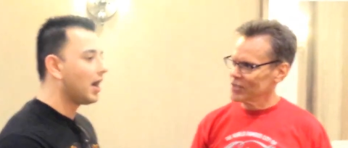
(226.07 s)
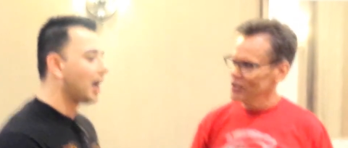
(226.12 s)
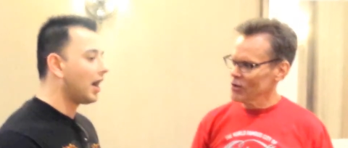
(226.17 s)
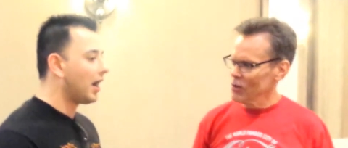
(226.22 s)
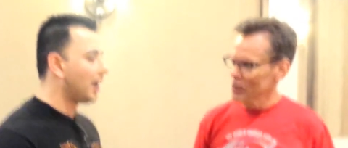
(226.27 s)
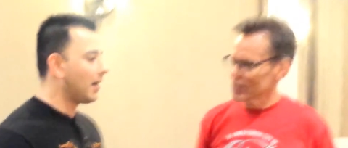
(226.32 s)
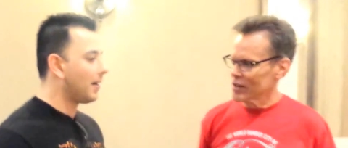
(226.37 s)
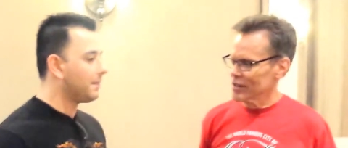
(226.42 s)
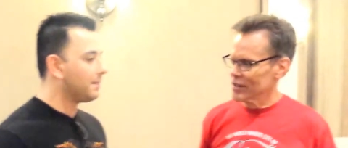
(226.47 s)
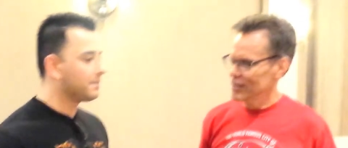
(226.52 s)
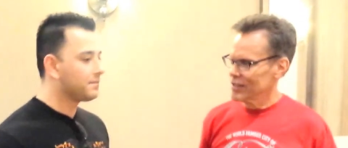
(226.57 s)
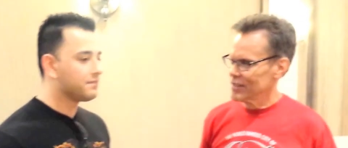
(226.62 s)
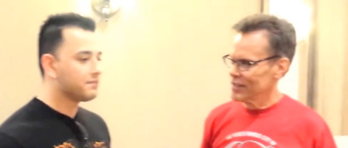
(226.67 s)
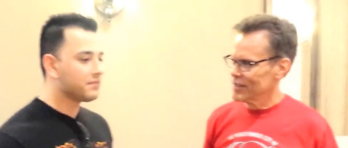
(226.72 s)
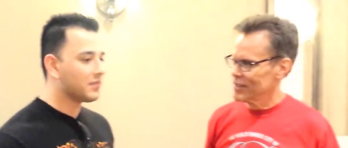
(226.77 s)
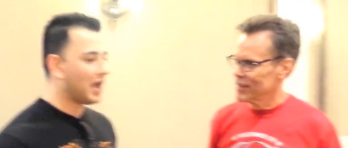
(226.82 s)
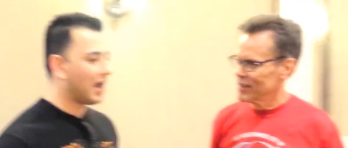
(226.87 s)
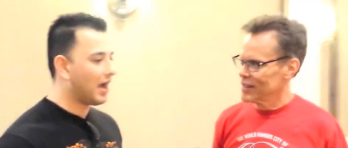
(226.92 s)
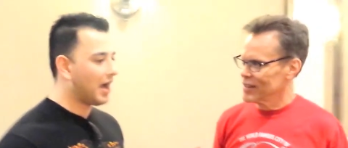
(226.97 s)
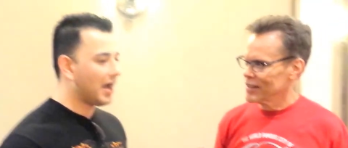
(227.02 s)
Speaker 1: Um,
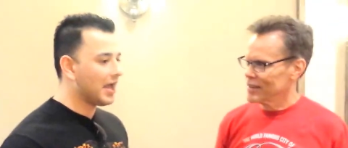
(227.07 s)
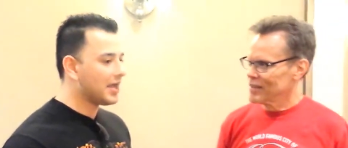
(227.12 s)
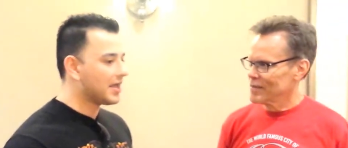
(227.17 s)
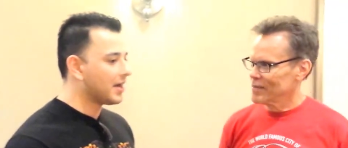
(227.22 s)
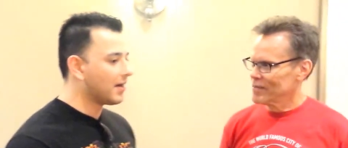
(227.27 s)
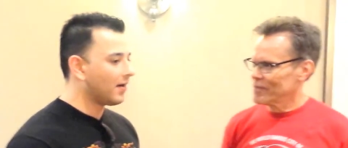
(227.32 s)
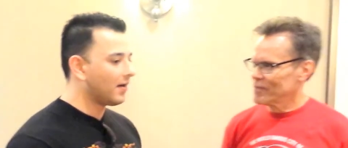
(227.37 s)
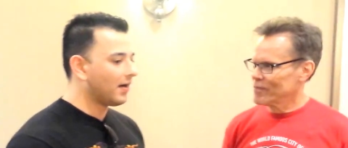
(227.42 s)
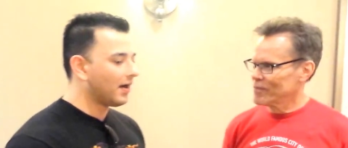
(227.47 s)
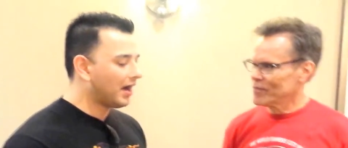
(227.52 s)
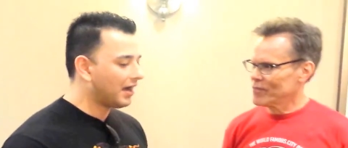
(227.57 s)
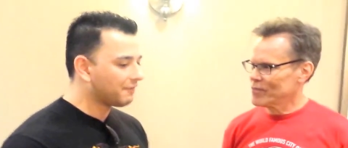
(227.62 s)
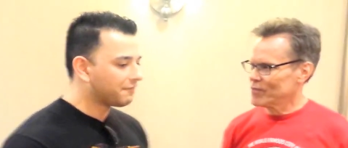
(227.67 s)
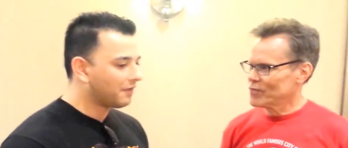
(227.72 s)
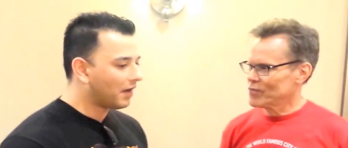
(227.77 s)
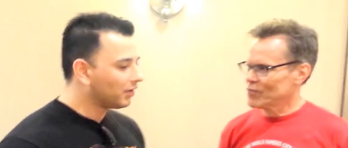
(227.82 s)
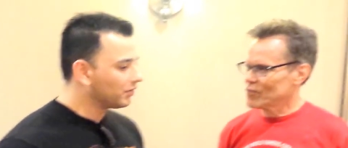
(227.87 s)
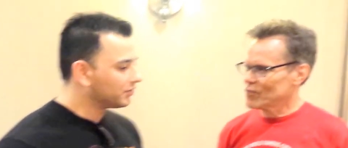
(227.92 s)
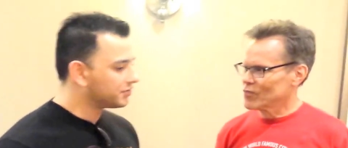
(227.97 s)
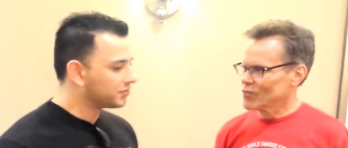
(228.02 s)
I, you know, I
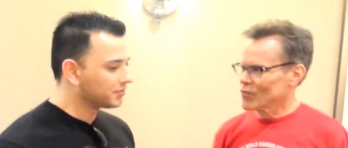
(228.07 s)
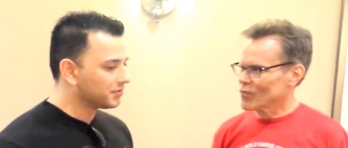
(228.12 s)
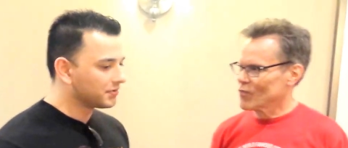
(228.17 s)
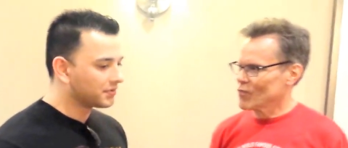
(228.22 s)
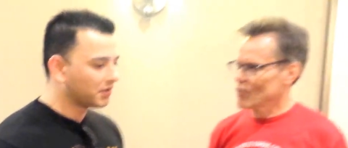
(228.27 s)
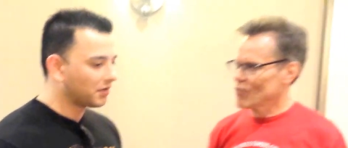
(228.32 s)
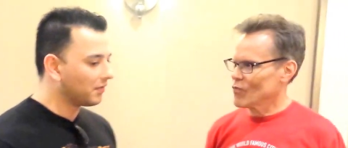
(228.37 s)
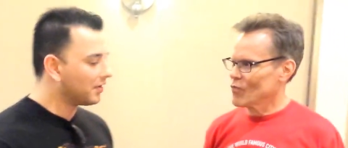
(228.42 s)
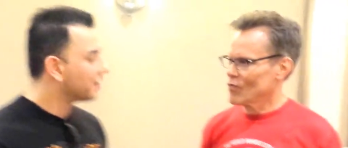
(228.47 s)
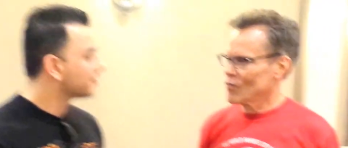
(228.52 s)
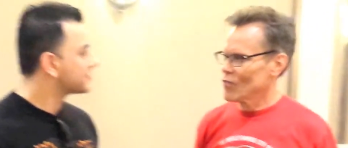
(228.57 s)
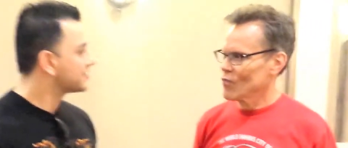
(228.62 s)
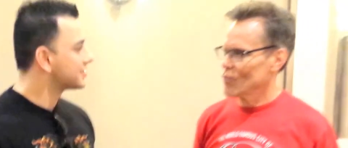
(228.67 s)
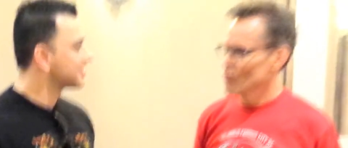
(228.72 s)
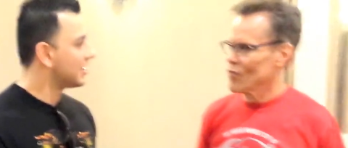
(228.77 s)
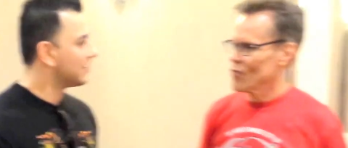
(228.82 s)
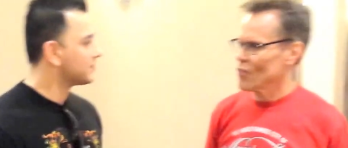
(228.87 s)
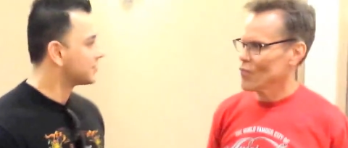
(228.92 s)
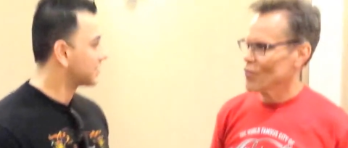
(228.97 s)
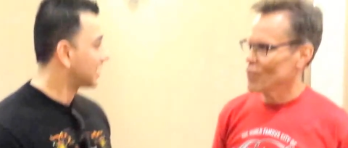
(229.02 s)
followed your career since I
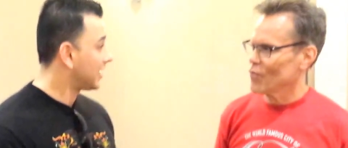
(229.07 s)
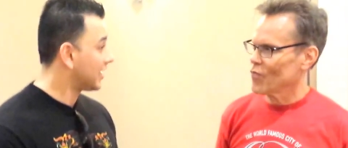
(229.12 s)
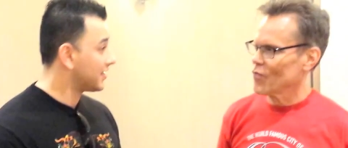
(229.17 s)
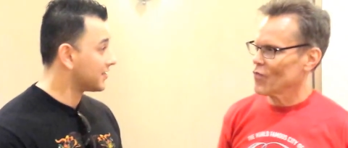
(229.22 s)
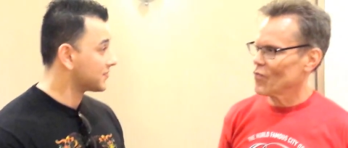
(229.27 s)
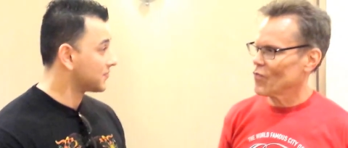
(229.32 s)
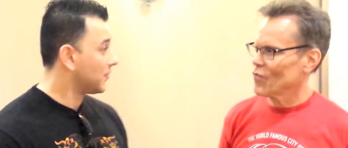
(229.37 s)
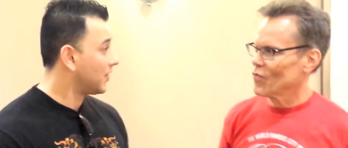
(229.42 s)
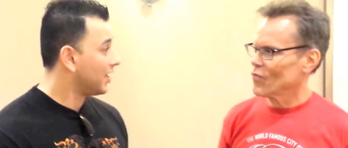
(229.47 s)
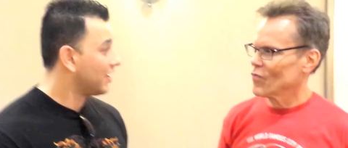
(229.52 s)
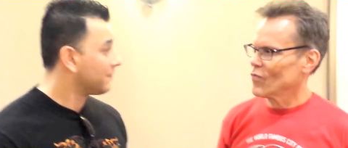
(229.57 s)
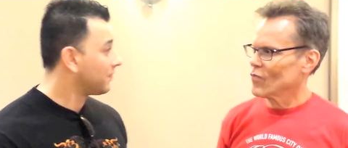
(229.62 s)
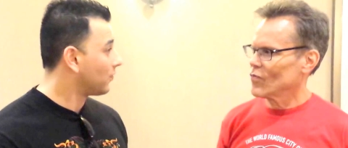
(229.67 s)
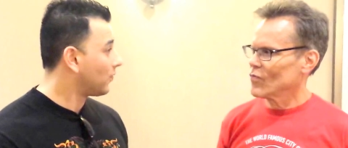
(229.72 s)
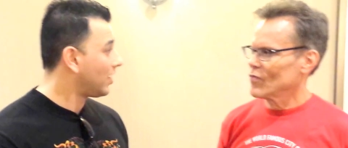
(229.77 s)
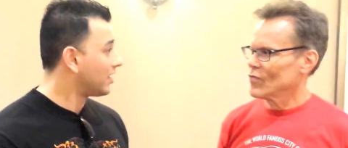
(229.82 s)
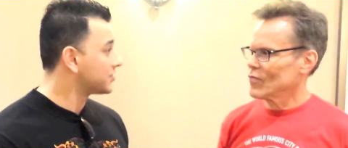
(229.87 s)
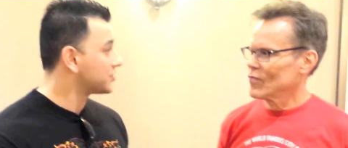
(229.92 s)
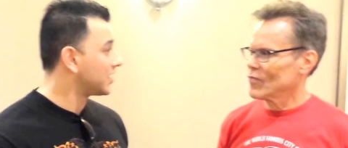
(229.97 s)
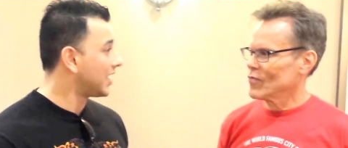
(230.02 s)
was a kid as well. I've been
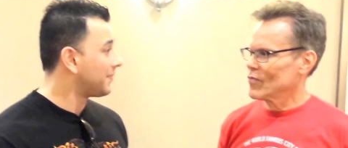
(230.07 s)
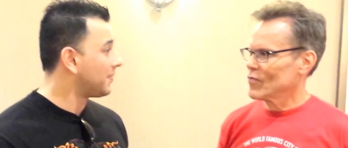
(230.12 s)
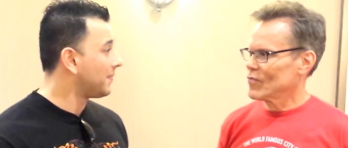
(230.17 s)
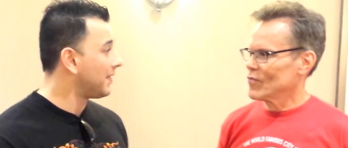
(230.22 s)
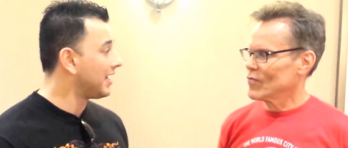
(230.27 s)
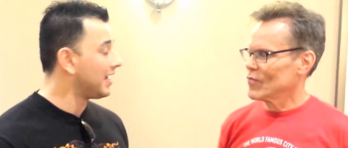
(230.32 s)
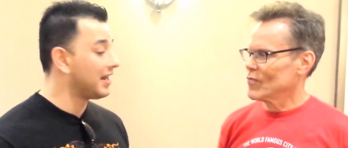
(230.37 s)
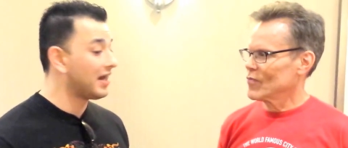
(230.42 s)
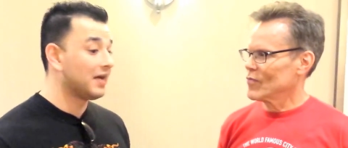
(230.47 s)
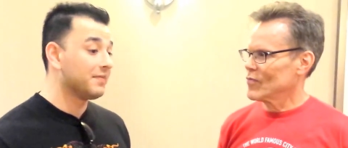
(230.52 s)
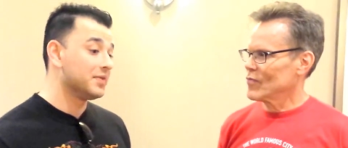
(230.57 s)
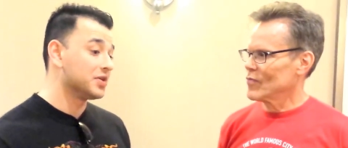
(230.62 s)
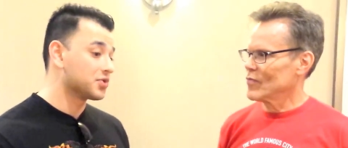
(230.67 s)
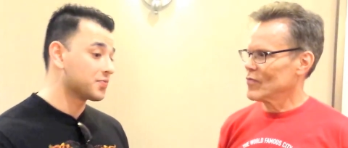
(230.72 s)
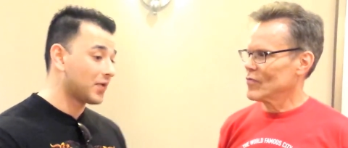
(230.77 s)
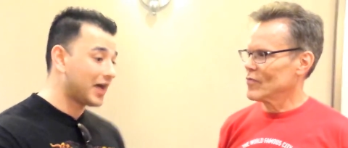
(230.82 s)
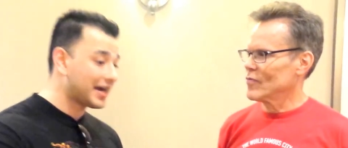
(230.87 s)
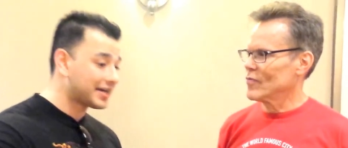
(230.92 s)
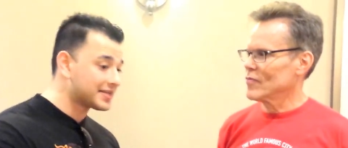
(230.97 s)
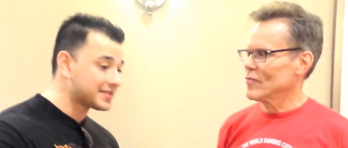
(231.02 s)
watching M M A, and I've been
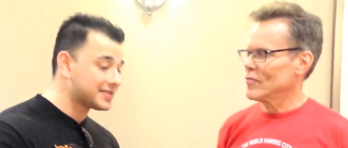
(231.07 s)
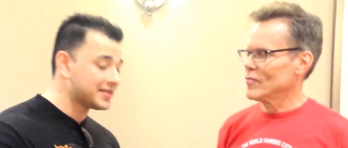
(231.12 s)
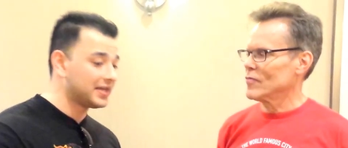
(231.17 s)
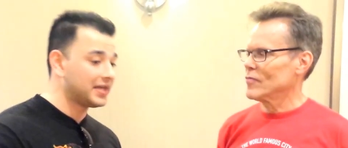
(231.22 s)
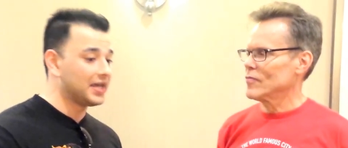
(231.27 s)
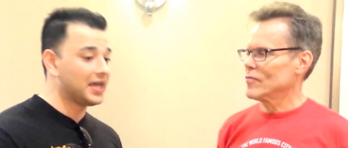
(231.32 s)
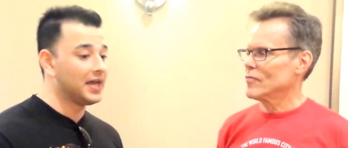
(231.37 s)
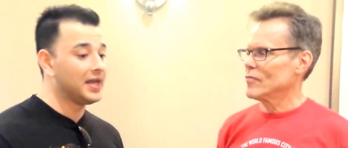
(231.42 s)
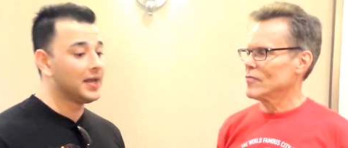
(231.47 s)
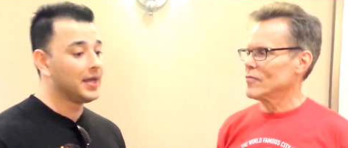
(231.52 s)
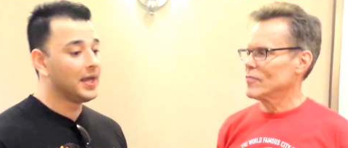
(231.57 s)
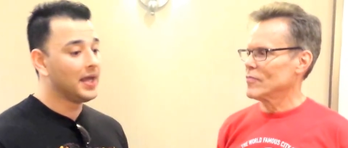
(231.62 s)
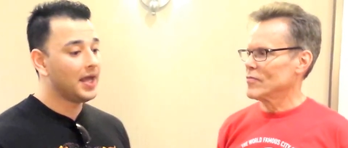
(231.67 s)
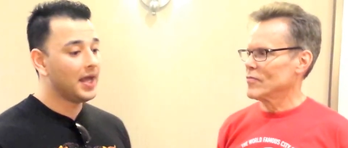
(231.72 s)
practicing it,